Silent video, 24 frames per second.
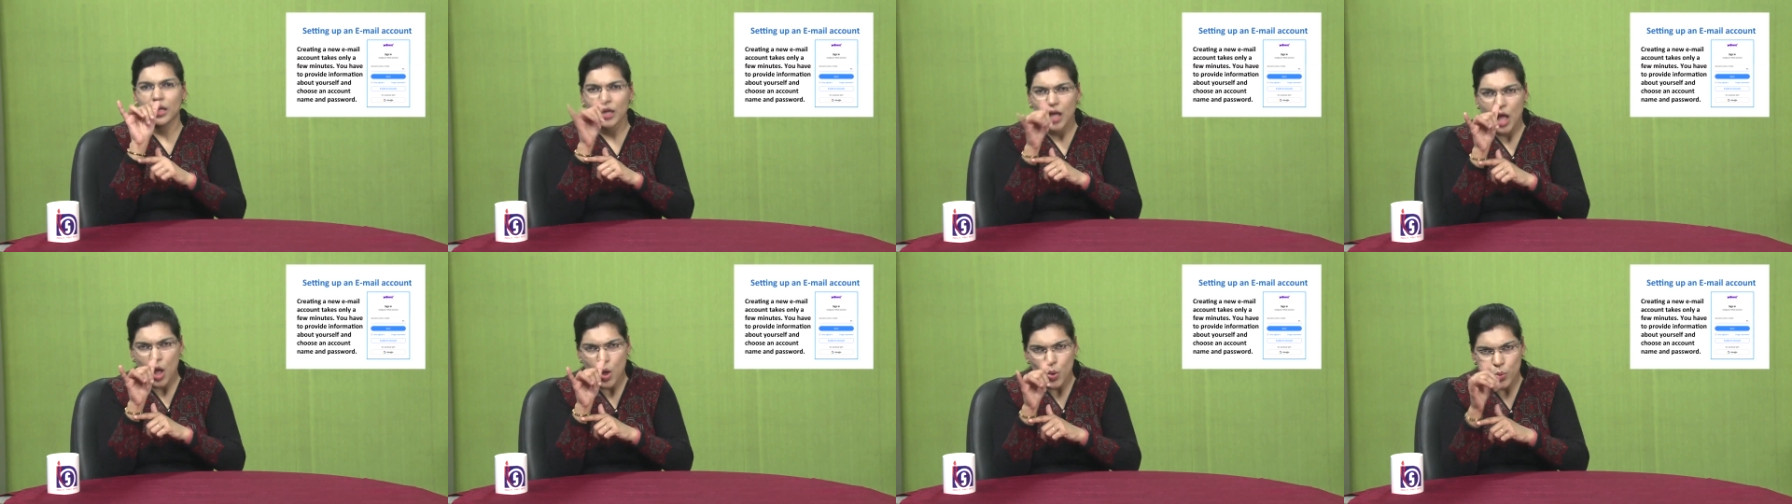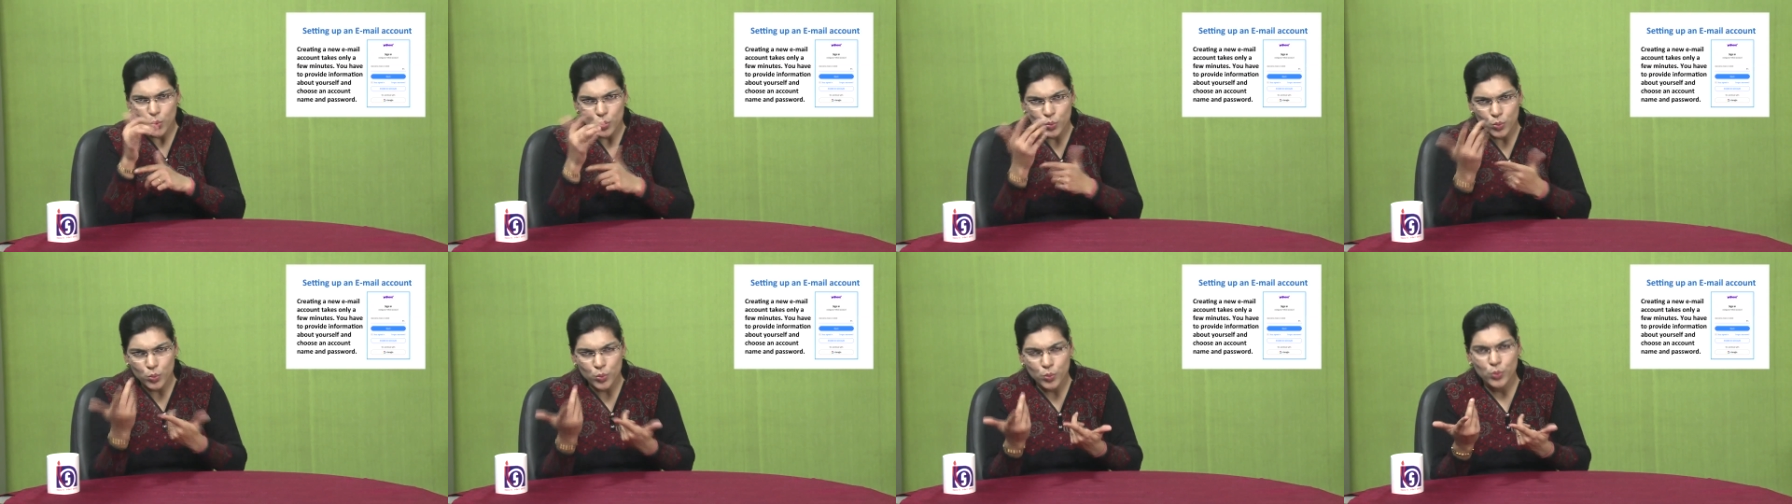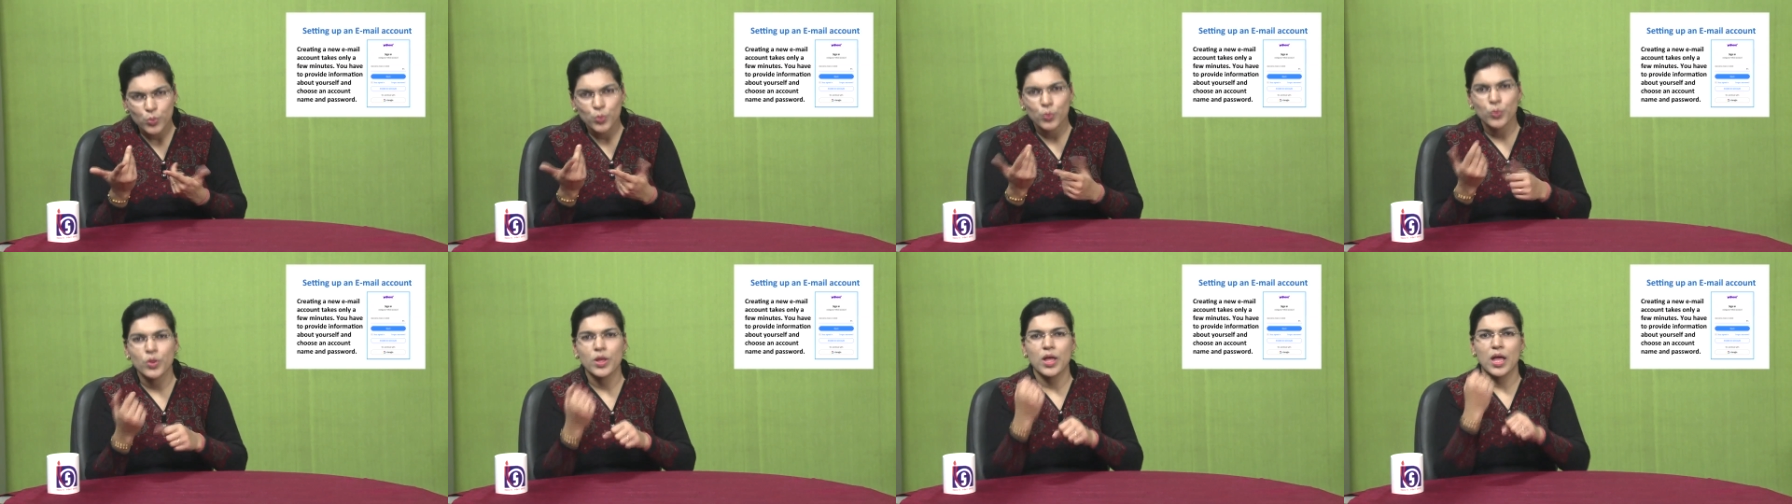You have to
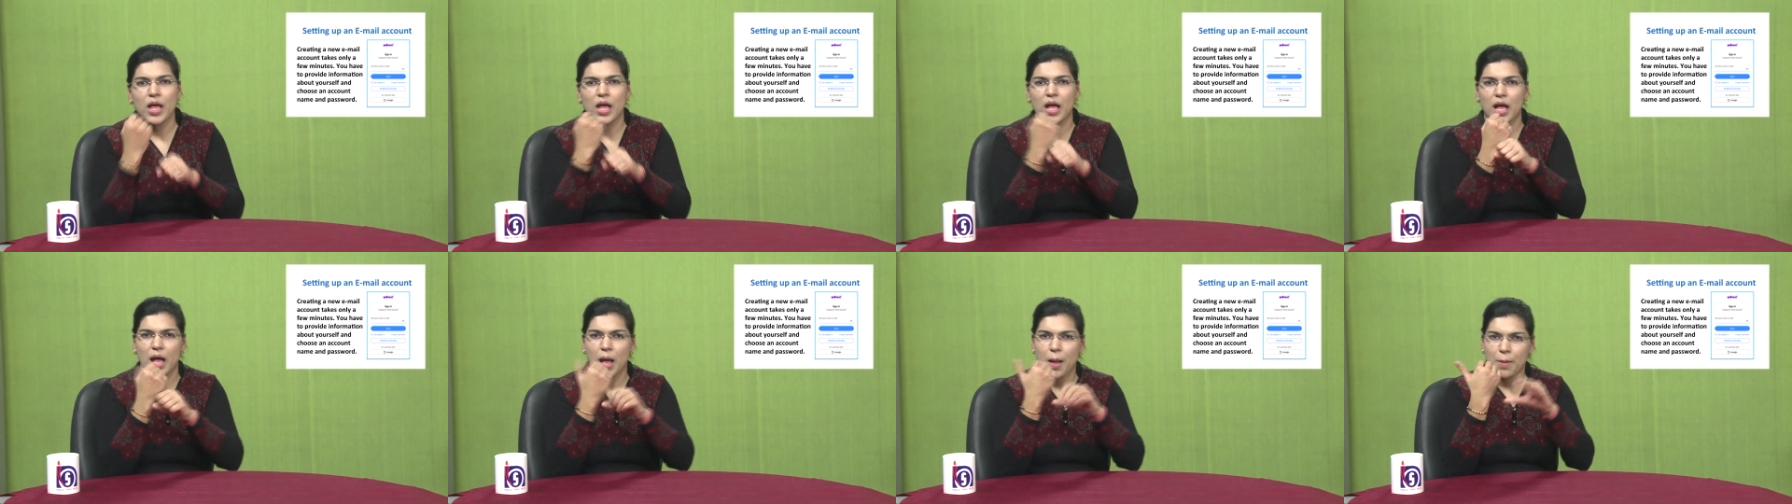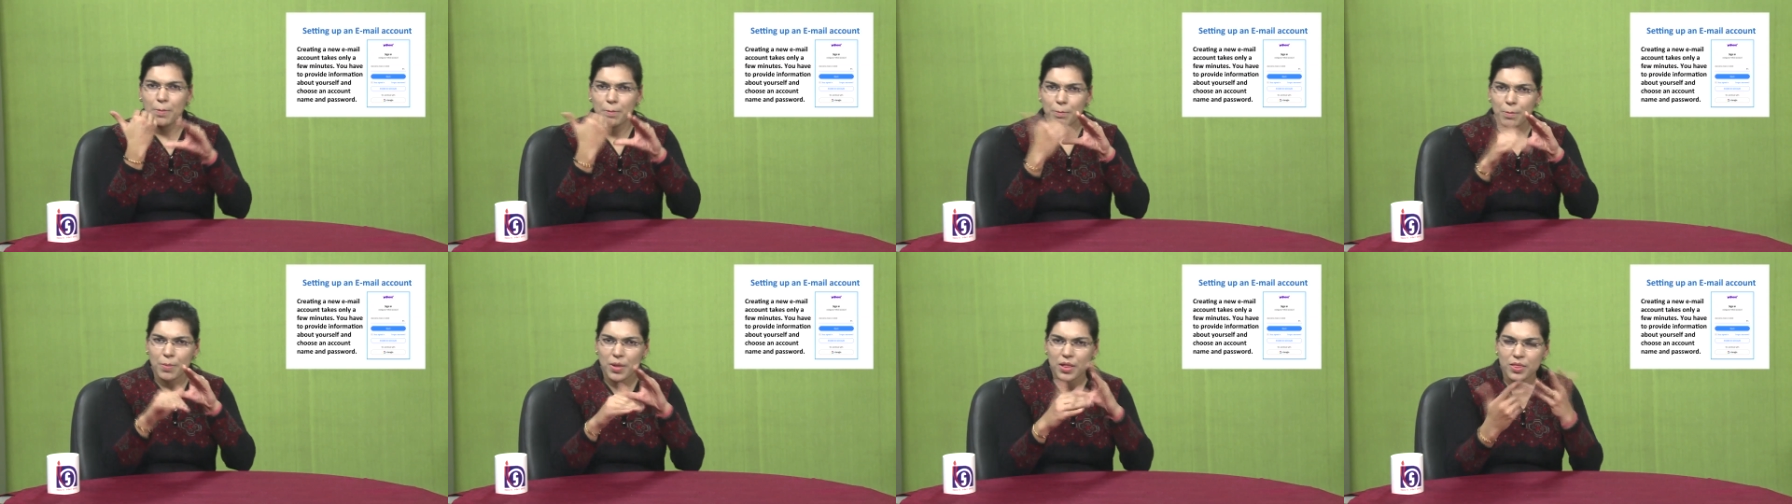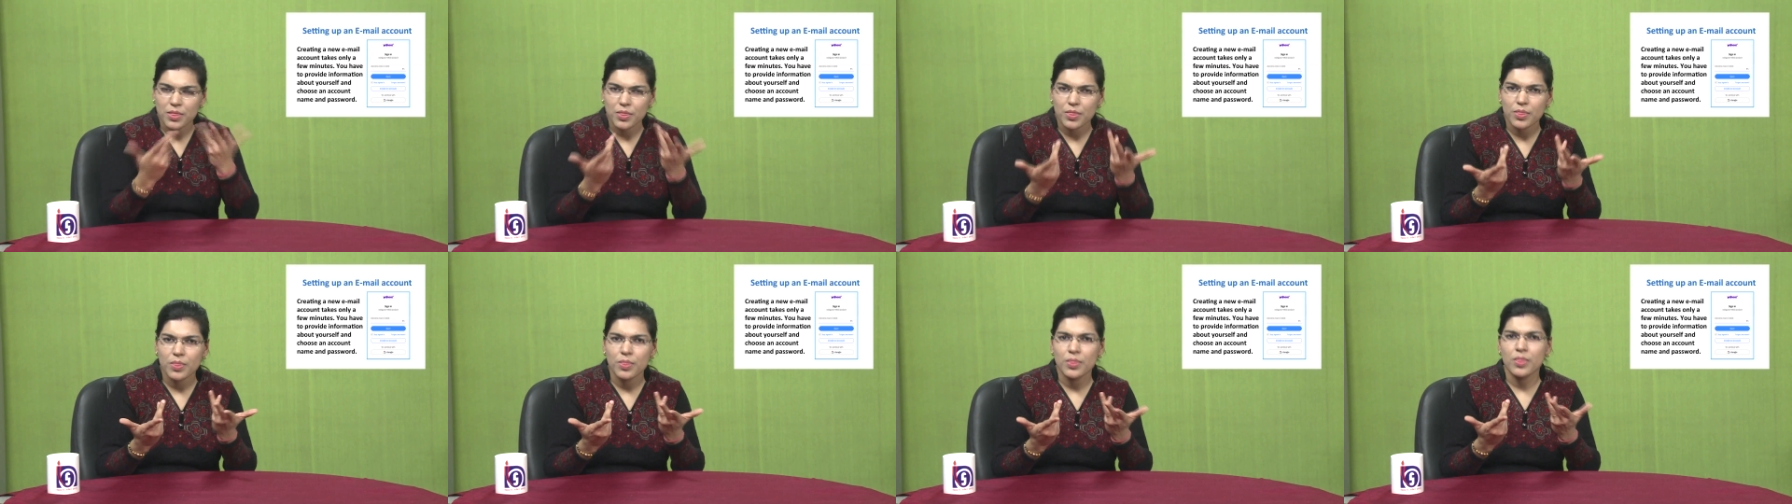provide
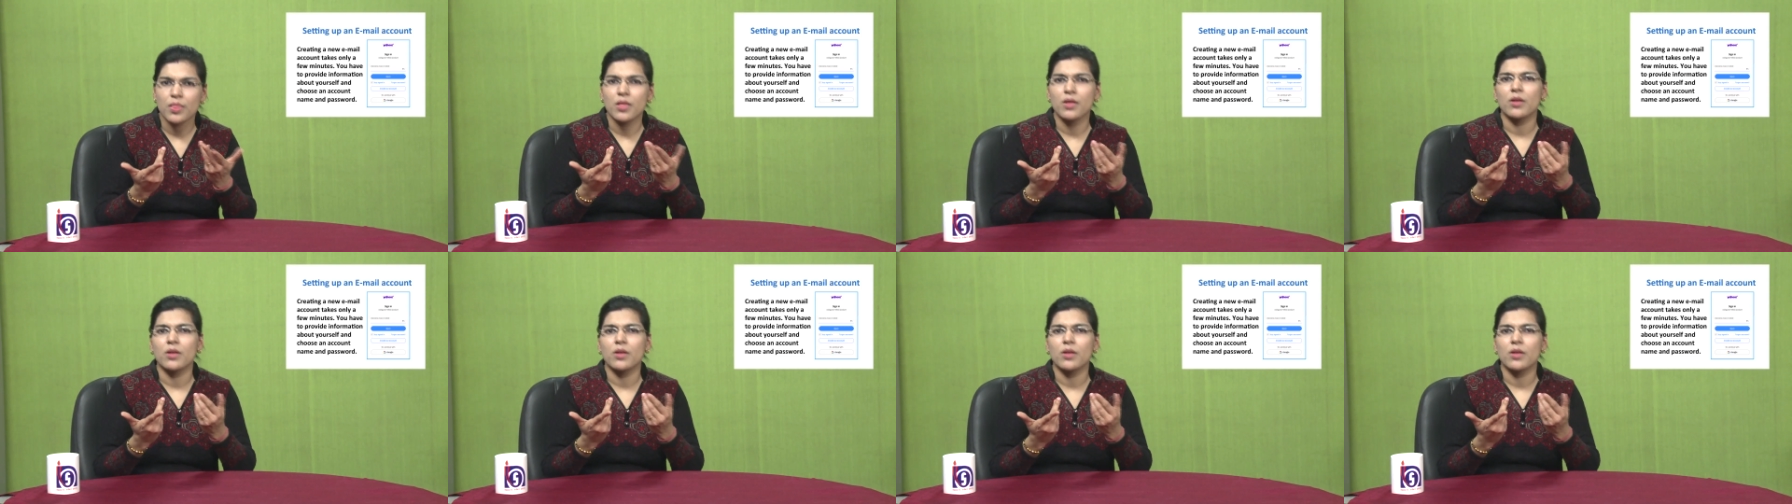information